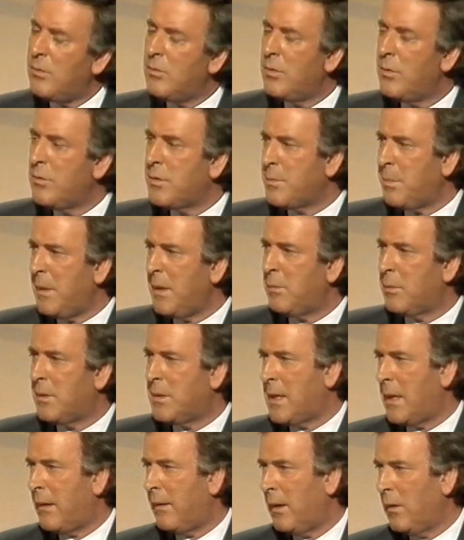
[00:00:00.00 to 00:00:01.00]
you, you split
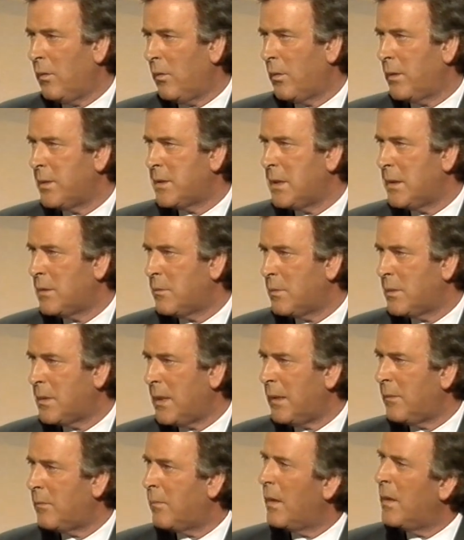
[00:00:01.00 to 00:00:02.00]
with Terry Lawless since was
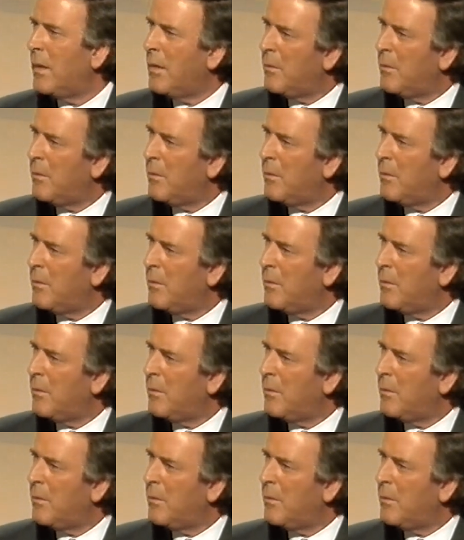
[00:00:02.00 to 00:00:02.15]
that